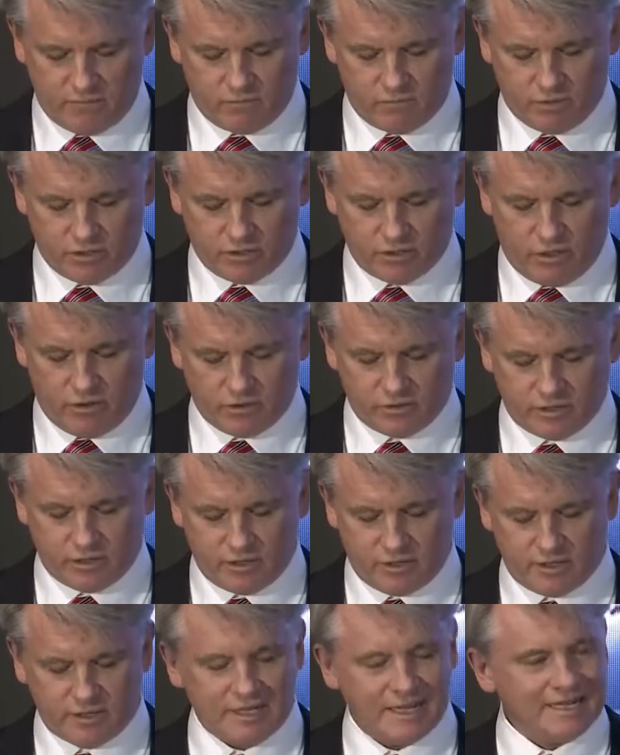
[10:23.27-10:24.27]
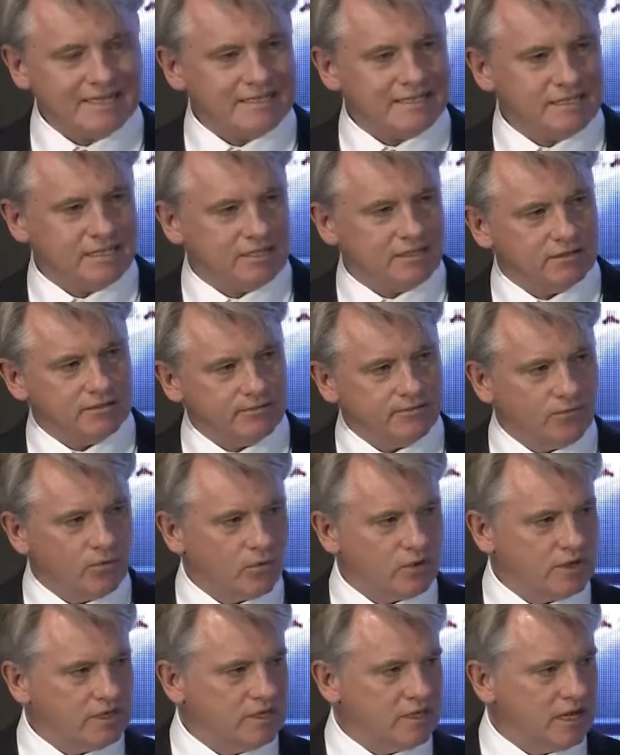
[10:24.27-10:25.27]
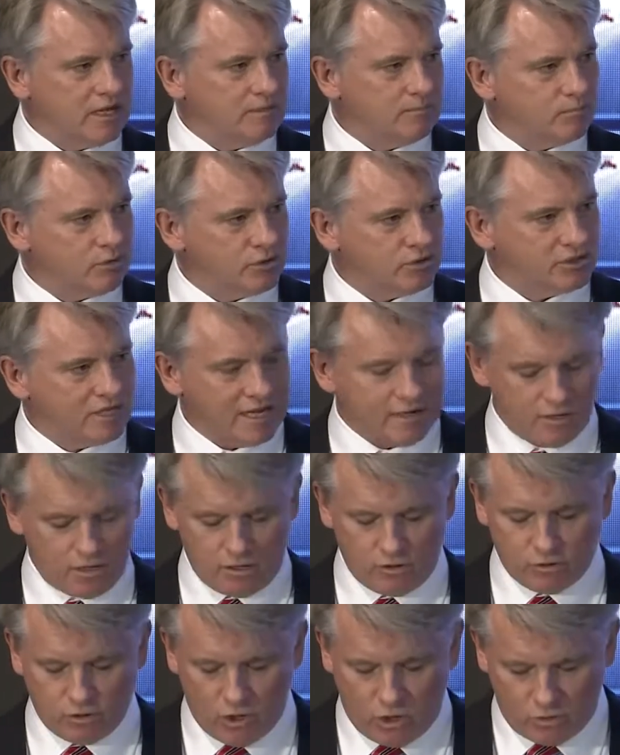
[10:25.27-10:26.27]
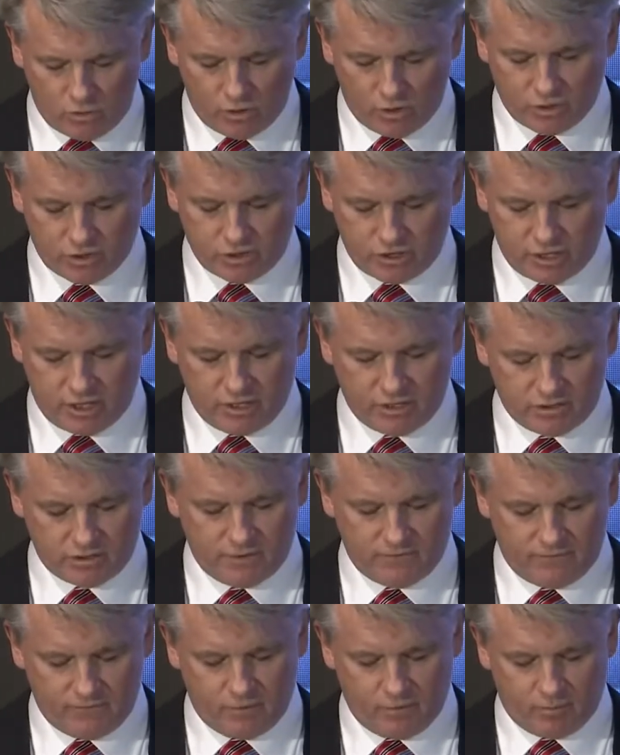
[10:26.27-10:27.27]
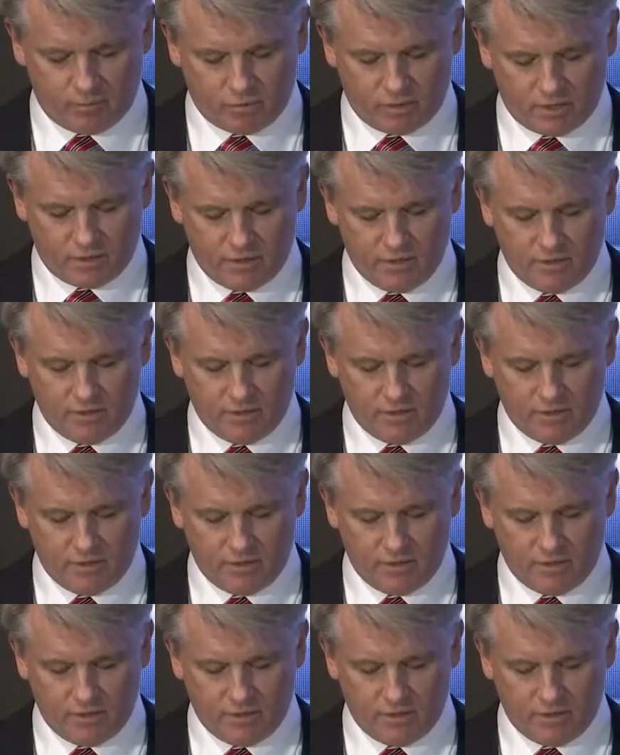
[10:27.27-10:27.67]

results in a 19 to 49% lower GHG footprint